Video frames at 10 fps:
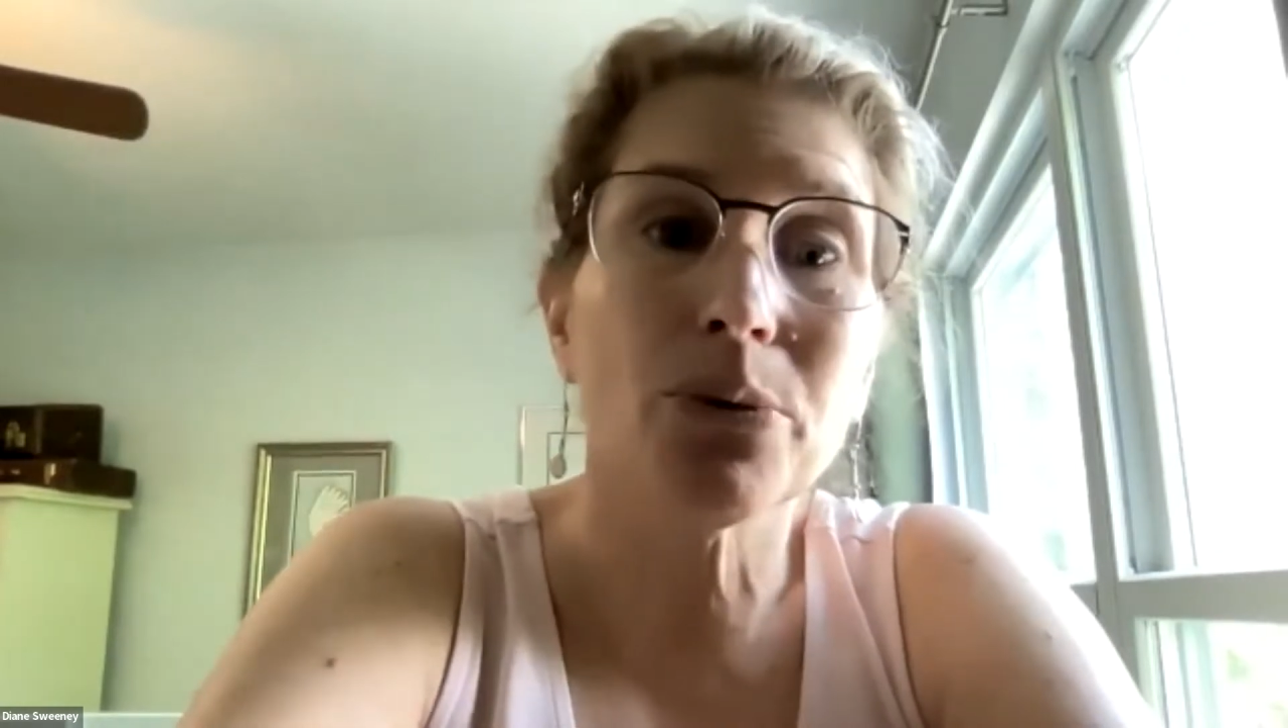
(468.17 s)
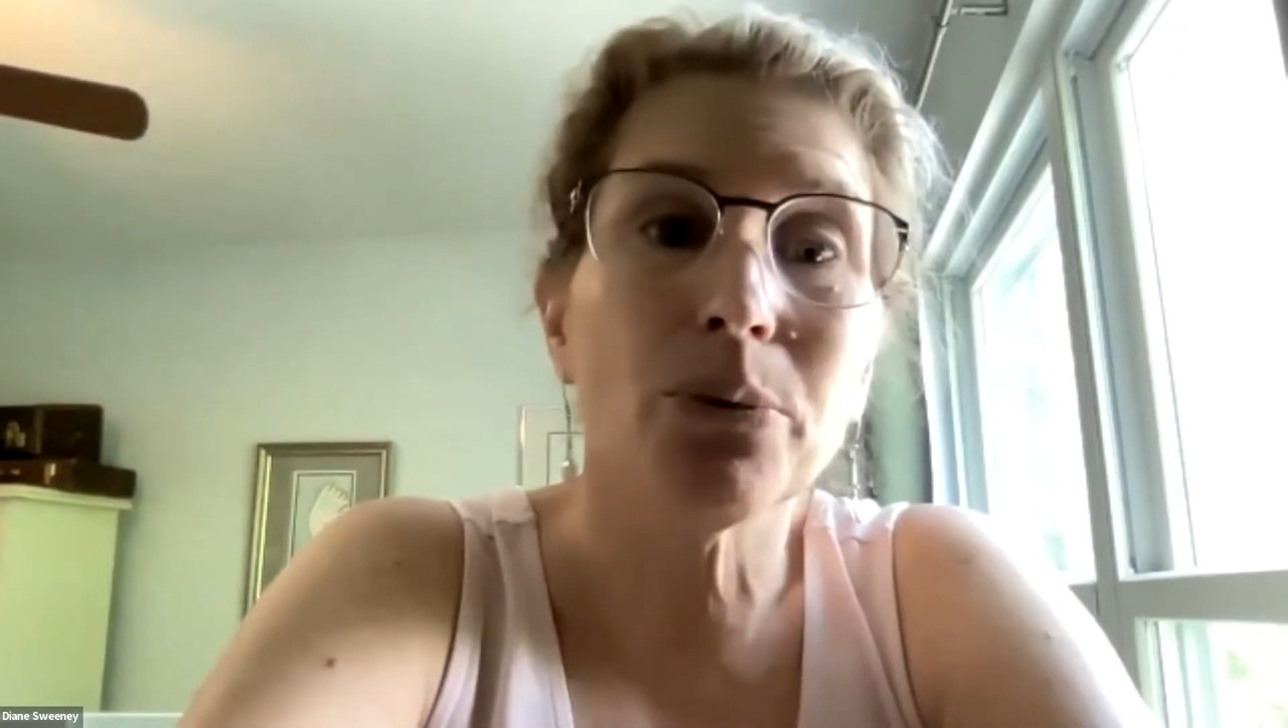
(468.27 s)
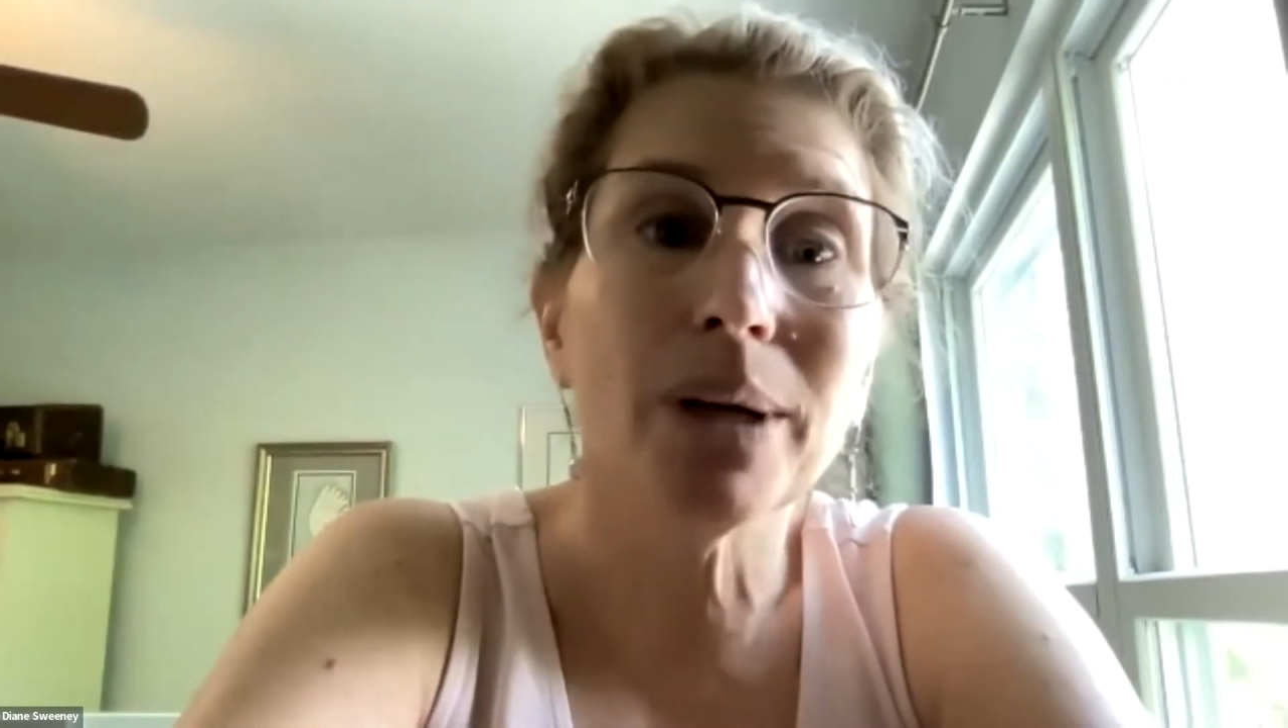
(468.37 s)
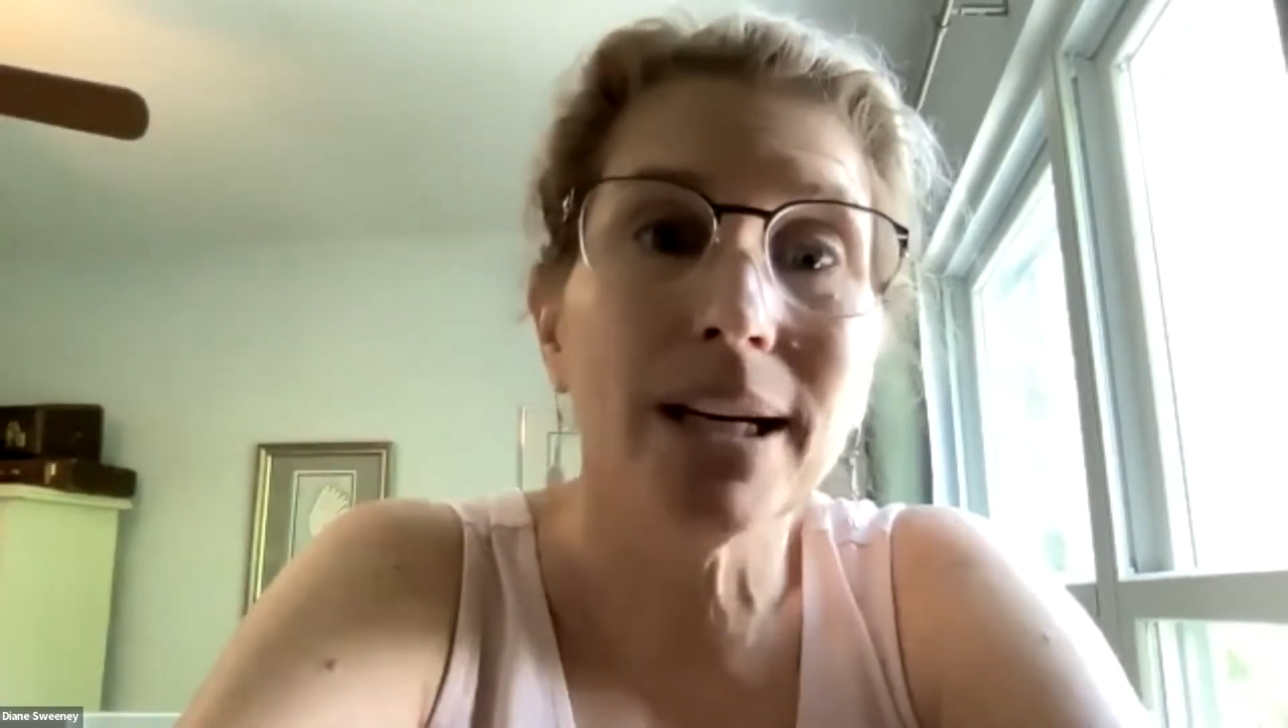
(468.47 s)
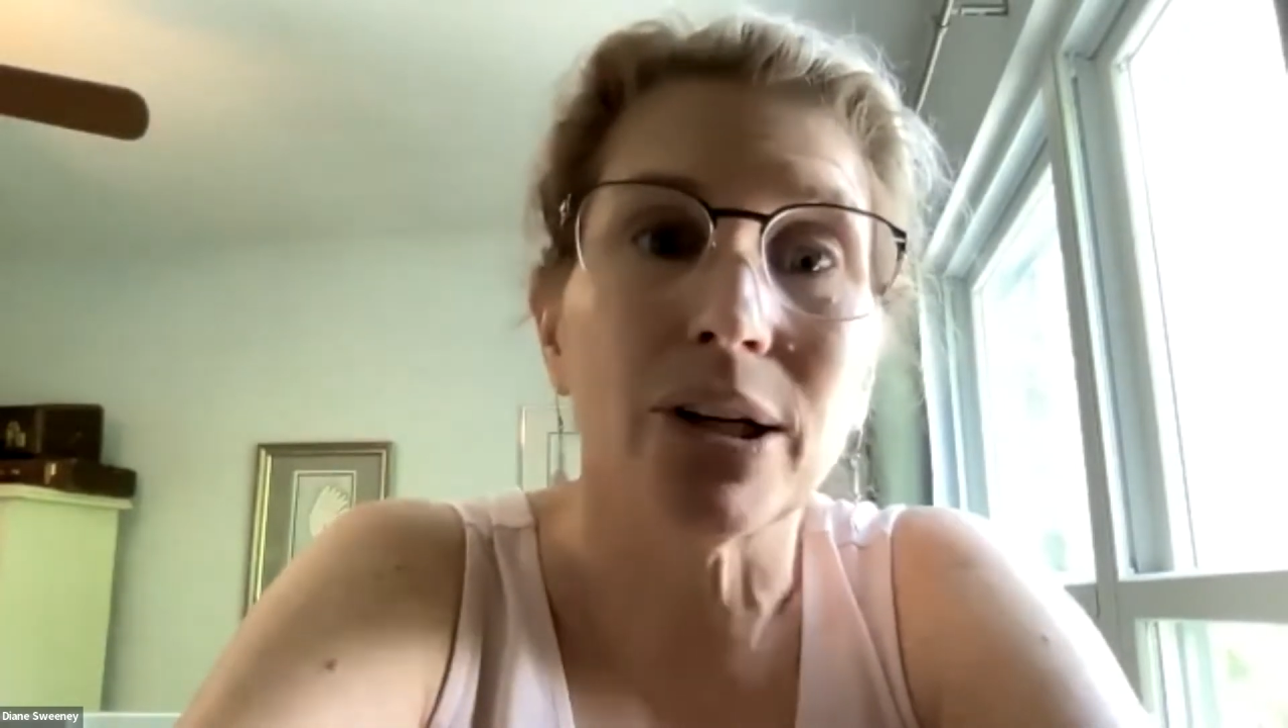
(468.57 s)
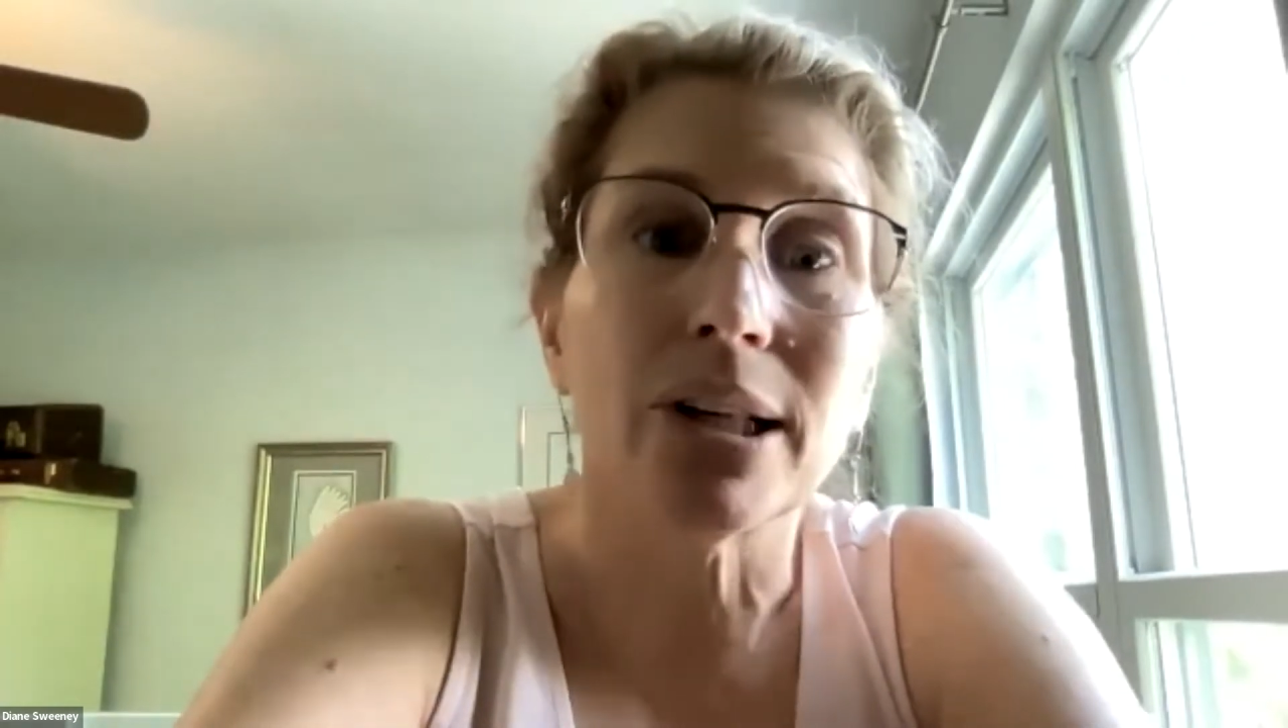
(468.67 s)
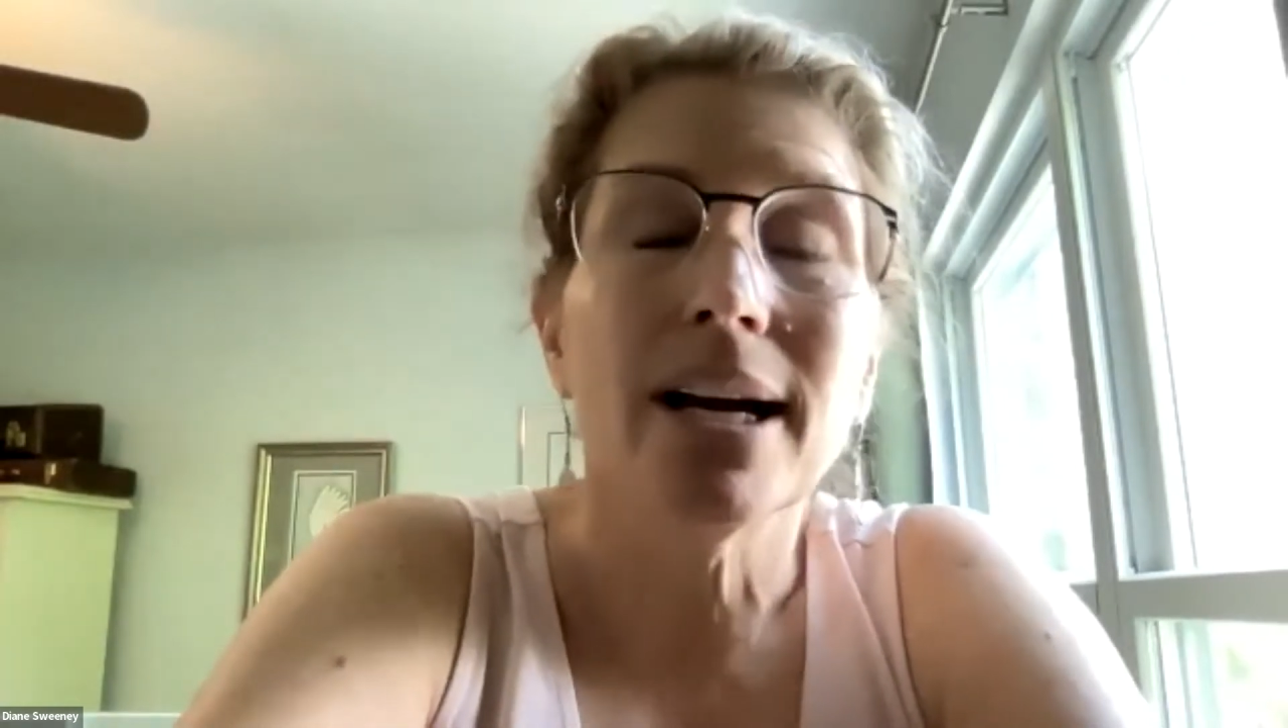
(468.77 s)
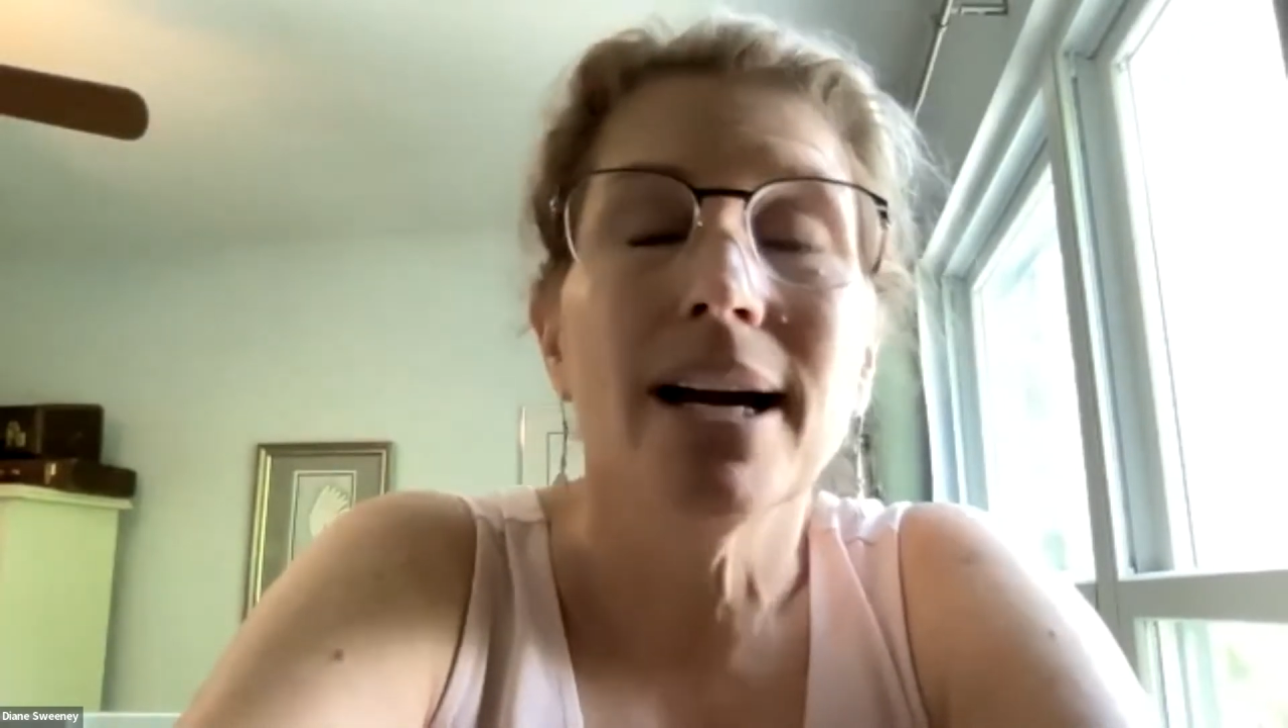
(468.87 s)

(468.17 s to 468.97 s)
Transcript: real.